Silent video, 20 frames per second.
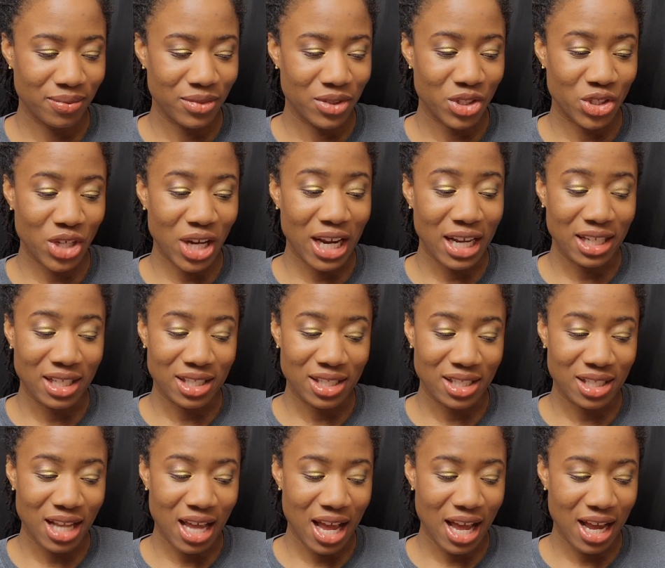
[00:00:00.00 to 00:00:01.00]

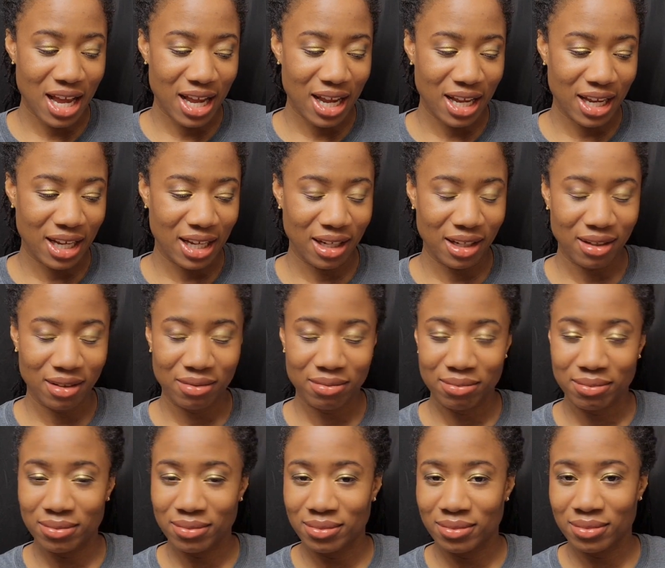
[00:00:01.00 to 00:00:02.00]
shades I
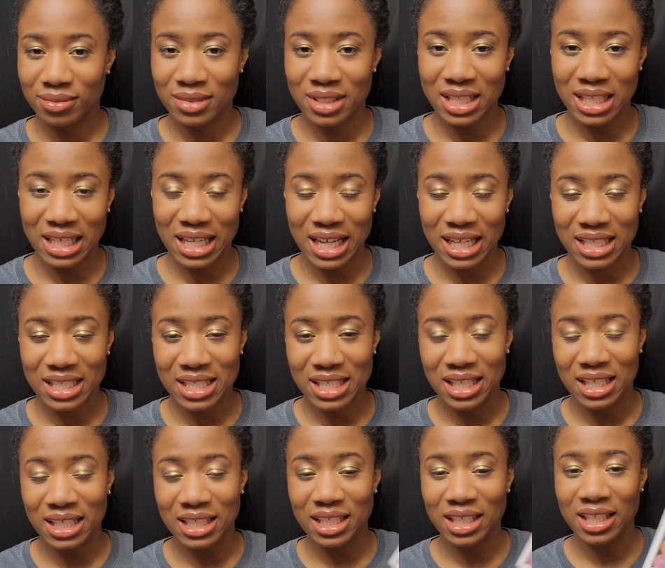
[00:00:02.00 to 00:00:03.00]

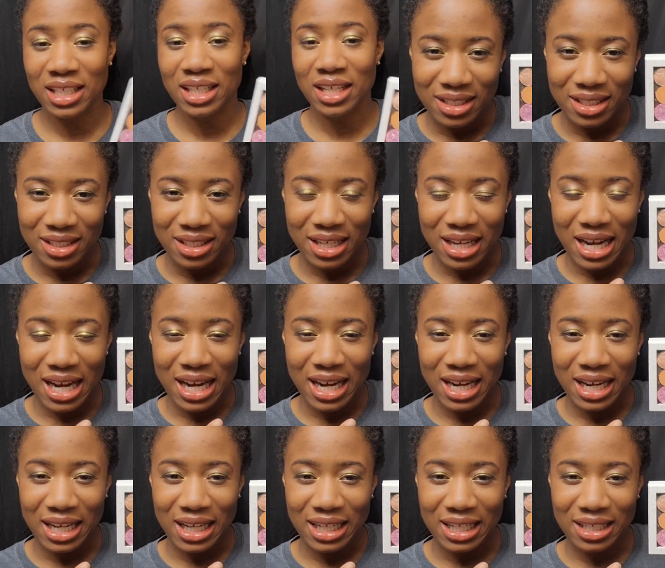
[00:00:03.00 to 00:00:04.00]
selected.
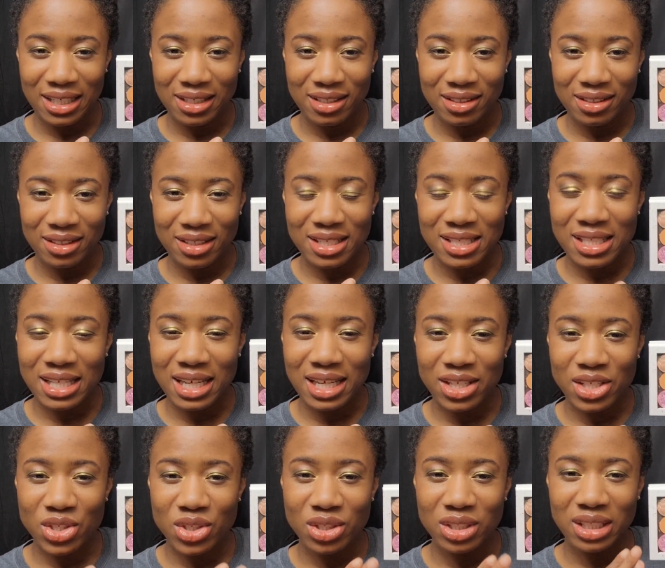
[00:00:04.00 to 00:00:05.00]
I
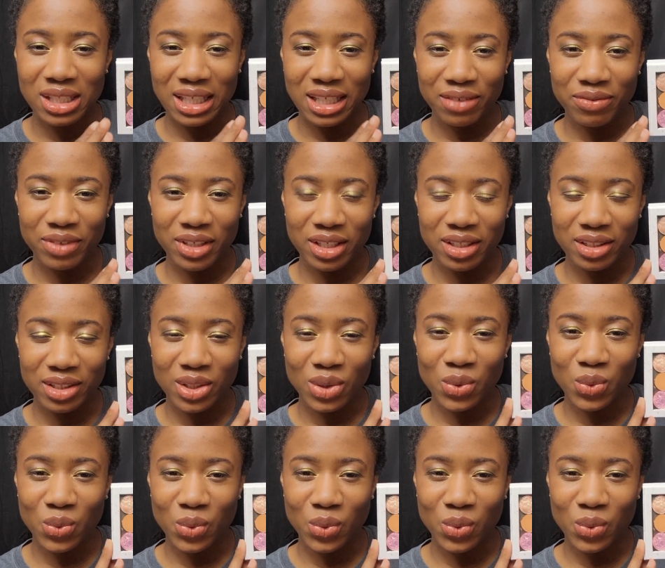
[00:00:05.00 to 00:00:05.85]
decided to leave it the